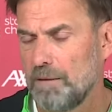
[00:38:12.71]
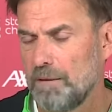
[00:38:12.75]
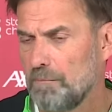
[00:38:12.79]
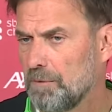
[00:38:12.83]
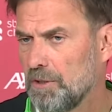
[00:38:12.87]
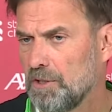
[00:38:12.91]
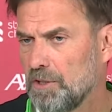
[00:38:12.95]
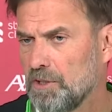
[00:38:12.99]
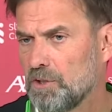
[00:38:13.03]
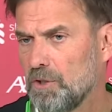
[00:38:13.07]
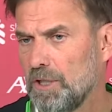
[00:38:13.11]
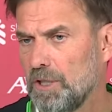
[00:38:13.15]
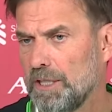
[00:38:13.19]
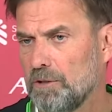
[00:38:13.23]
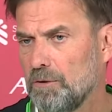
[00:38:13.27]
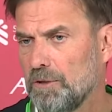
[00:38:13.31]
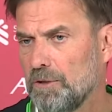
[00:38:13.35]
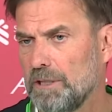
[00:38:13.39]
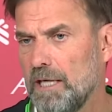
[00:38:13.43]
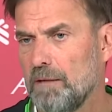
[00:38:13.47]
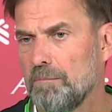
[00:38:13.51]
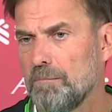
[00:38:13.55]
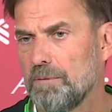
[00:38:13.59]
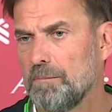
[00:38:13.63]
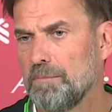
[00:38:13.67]
I'm pretty sure I
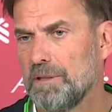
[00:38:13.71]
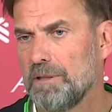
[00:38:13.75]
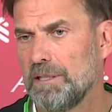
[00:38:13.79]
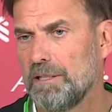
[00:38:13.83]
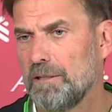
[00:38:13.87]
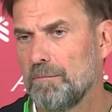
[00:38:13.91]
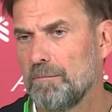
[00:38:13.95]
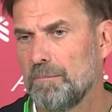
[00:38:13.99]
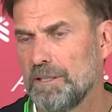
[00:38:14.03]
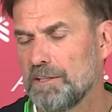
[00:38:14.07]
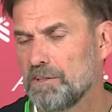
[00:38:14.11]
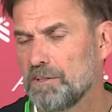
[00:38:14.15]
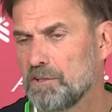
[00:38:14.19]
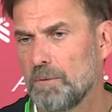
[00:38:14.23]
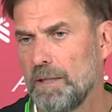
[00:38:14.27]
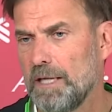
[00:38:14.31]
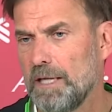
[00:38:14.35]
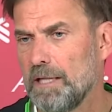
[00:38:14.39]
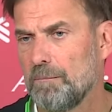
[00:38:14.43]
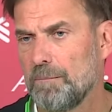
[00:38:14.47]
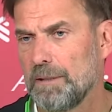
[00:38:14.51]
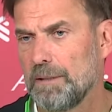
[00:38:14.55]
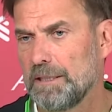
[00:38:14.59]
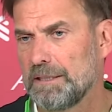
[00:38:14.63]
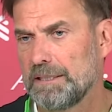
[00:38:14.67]
could help him a little bit as
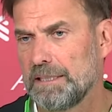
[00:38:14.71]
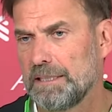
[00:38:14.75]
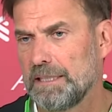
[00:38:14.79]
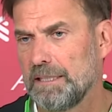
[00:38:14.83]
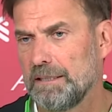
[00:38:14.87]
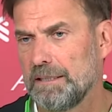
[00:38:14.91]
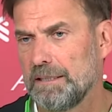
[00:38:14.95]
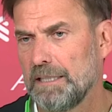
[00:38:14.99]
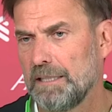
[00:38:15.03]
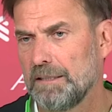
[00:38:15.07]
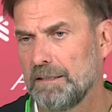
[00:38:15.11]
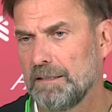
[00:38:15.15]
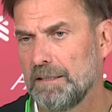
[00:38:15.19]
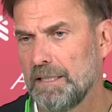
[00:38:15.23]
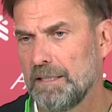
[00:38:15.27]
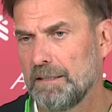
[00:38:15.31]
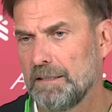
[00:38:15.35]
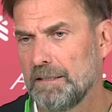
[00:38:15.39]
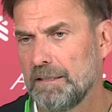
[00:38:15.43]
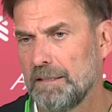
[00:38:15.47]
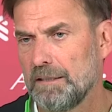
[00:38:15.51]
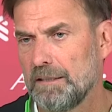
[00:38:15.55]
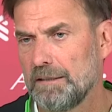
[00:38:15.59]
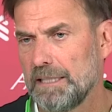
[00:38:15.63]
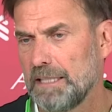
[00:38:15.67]
well, but
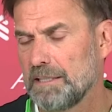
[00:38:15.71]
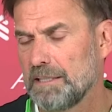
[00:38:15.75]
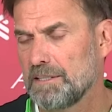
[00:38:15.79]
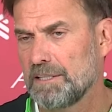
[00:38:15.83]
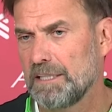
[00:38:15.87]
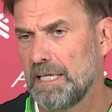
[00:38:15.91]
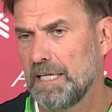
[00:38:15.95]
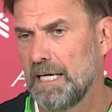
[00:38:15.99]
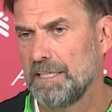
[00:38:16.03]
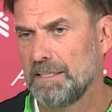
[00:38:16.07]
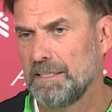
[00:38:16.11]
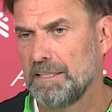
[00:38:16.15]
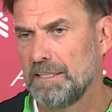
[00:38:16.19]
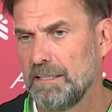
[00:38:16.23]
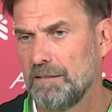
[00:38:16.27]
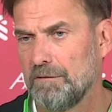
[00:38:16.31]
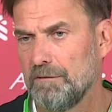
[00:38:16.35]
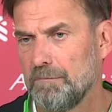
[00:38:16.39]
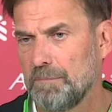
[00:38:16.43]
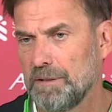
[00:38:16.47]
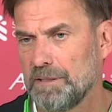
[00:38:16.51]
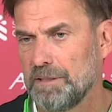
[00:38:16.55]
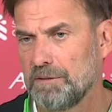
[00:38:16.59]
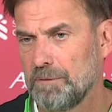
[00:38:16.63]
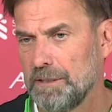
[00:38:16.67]
and that's the idea
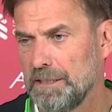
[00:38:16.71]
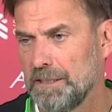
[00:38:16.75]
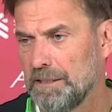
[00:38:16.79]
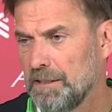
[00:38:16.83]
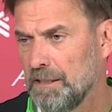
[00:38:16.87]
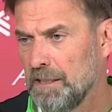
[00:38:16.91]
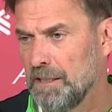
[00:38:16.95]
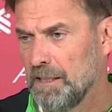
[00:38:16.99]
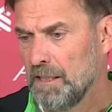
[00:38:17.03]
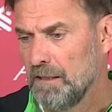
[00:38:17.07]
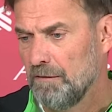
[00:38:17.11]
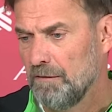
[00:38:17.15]
between